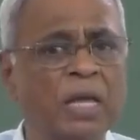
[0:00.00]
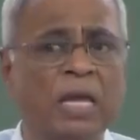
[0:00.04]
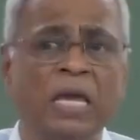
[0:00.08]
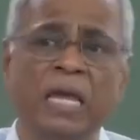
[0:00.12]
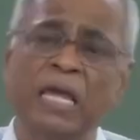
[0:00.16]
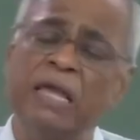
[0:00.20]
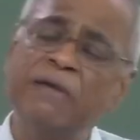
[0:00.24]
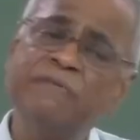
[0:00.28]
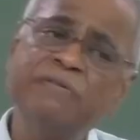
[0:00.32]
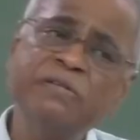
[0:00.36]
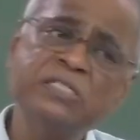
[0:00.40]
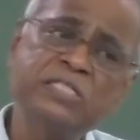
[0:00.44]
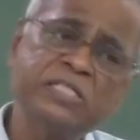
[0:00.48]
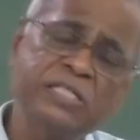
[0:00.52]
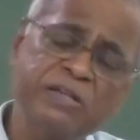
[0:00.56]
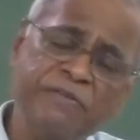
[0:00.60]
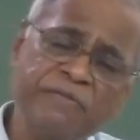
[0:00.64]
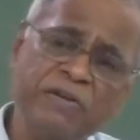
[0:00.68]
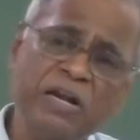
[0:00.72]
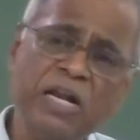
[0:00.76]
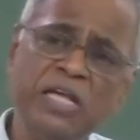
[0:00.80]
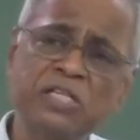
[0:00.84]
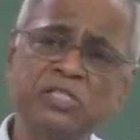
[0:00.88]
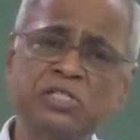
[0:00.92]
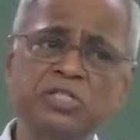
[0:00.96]
Even
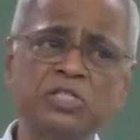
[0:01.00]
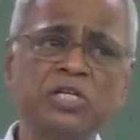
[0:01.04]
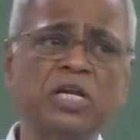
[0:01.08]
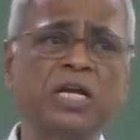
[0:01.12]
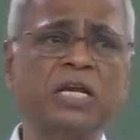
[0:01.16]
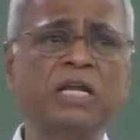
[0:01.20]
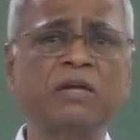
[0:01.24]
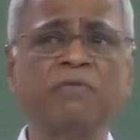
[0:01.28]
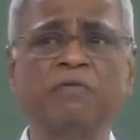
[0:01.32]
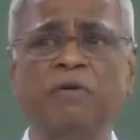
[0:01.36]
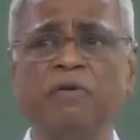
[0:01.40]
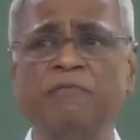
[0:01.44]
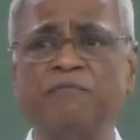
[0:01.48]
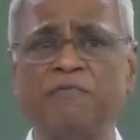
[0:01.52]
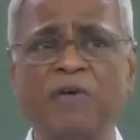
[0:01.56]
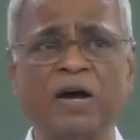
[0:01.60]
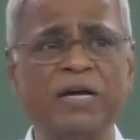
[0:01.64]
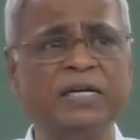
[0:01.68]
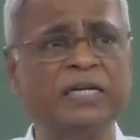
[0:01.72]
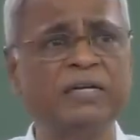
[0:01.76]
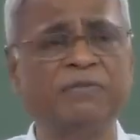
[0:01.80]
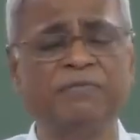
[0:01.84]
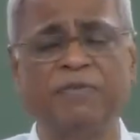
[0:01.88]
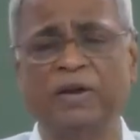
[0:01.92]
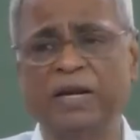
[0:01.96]
civil engineering will
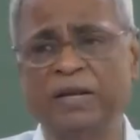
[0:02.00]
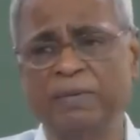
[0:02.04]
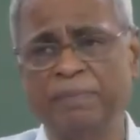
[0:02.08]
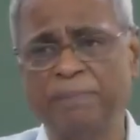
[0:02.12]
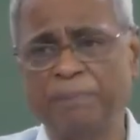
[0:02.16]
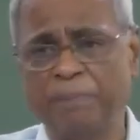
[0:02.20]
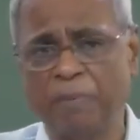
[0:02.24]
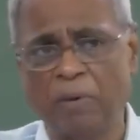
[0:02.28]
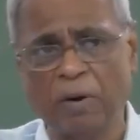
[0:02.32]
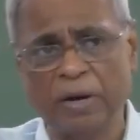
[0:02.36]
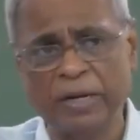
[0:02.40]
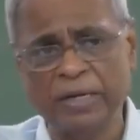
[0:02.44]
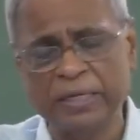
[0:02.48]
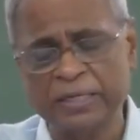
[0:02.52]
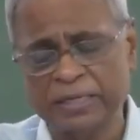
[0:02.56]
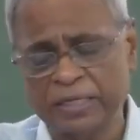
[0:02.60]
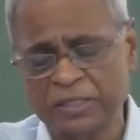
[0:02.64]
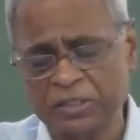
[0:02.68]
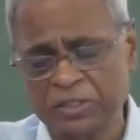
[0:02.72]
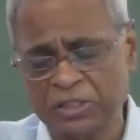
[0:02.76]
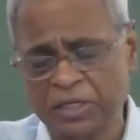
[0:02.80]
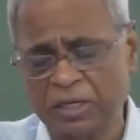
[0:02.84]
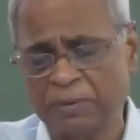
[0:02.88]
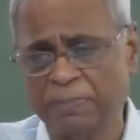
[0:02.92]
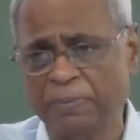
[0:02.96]
find it very
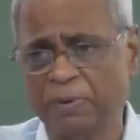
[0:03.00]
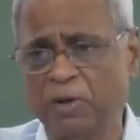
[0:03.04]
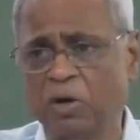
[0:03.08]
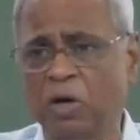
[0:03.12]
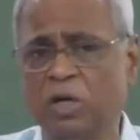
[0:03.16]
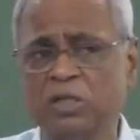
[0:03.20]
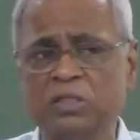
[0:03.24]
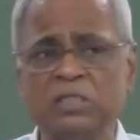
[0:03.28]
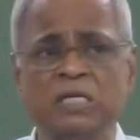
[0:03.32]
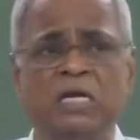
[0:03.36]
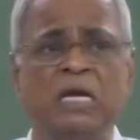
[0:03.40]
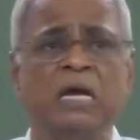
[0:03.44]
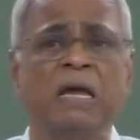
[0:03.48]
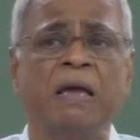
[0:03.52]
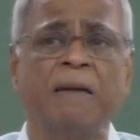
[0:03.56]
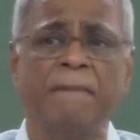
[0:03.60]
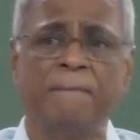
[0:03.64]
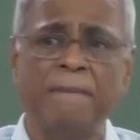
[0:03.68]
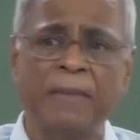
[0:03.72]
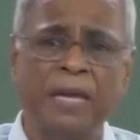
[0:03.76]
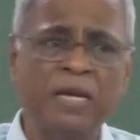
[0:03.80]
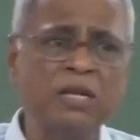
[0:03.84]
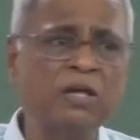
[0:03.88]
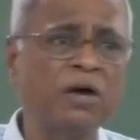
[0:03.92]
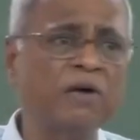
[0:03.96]
interesting, because
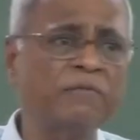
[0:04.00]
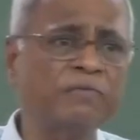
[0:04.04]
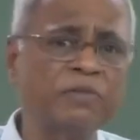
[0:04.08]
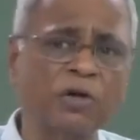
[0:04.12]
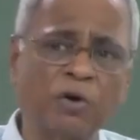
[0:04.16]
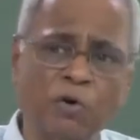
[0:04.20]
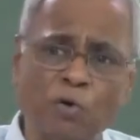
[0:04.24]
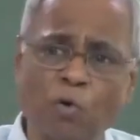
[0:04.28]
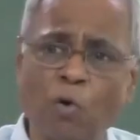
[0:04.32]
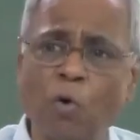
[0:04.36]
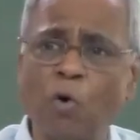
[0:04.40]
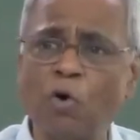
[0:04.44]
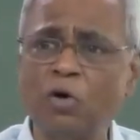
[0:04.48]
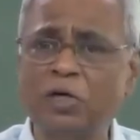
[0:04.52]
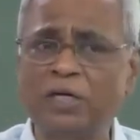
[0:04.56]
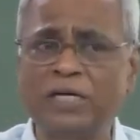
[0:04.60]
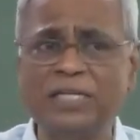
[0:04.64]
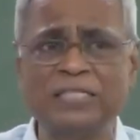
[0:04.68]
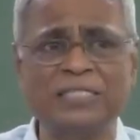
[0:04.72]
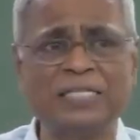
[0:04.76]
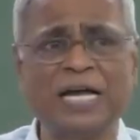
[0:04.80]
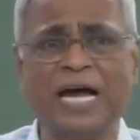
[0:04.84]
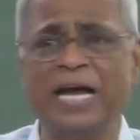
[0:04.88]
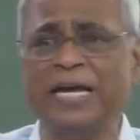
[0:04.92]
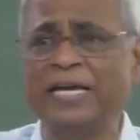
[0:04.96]
many of the road
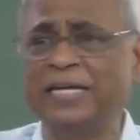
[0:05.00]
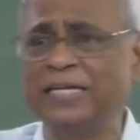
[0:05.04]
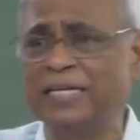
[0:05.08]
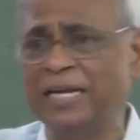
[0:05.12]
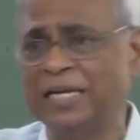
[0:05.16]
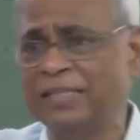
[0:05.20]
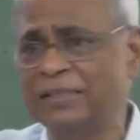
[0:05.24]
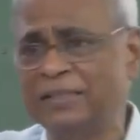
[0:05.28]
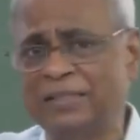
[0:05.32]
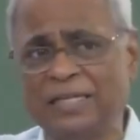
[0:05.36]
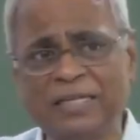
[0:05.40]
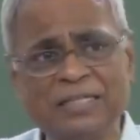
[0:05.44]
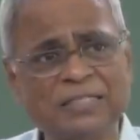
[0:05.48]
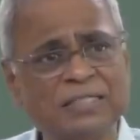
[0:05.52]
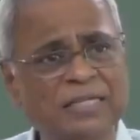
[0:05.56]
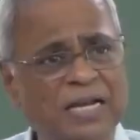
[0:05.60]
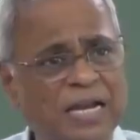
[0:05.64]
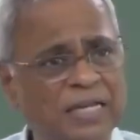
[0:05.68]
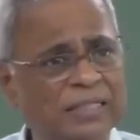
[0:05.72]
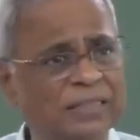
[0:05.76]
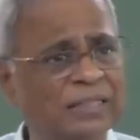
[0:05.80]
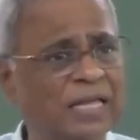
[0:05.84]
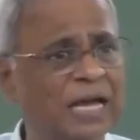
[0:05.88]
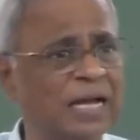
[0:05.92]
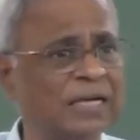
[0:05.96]
design and things
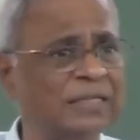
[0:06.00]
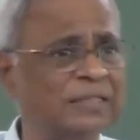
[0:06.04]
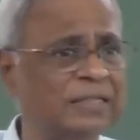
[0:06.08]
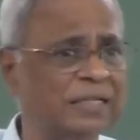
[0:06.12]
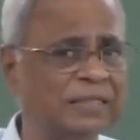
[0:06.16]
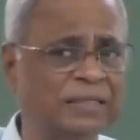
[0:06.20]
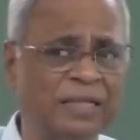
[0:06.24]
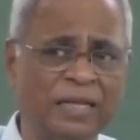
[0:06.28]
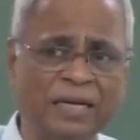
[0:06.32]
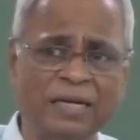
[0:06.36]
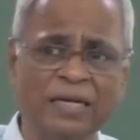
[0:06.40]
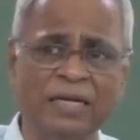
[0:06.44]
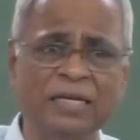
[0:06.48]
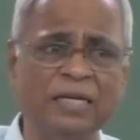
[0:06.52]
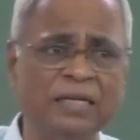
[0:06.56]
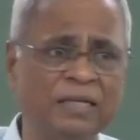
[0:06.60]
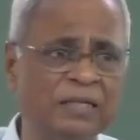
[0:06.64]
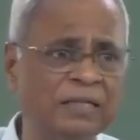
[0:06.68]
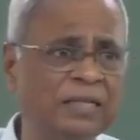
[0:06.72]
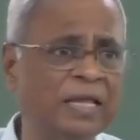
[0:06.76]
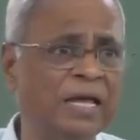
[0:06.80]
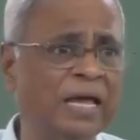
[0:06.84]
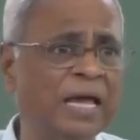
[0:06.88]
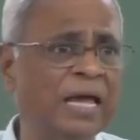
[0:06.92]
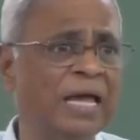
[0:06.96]
like that
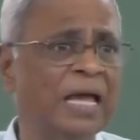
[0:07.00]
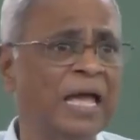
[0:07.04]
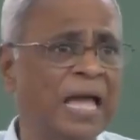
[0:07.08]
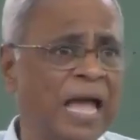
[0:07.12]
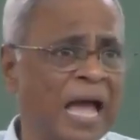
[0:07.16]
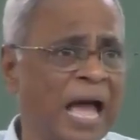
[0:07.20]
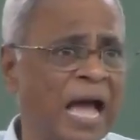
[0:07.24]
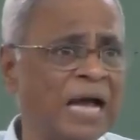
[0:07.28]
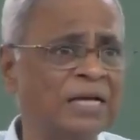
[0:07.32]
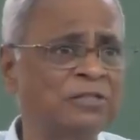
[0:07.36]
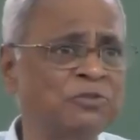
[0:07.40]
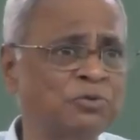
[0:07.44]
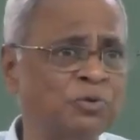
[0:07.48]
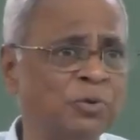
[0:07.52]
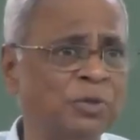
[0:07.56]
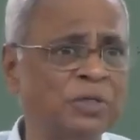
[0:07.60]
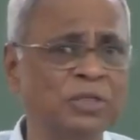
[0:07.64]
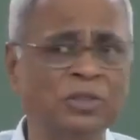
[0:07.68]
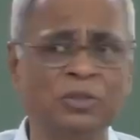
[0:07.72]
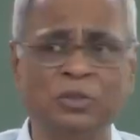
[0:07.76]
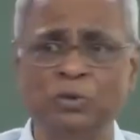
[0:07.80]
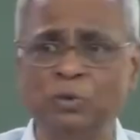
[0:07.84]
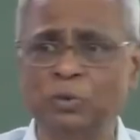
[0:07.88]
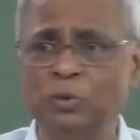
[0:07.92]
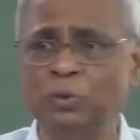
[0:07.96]
they actually
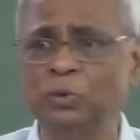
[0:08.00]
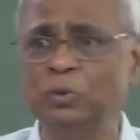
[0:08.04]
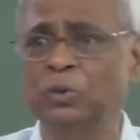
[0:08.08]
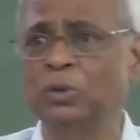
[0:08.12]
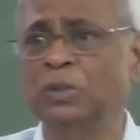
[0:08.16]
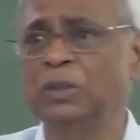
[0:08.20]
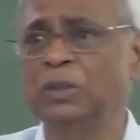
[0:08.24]
do